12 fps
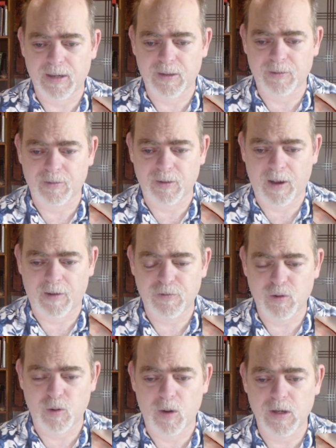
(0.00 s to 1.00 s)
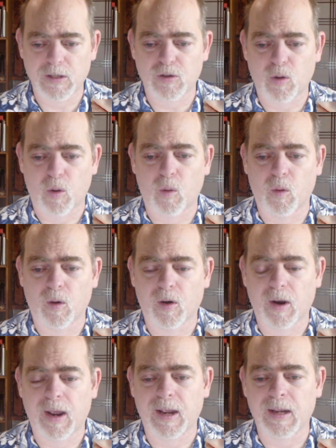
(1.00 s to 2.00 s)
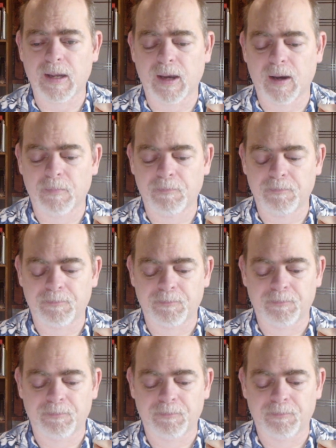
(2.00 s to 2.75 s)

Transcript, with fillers: either a life choice or a um,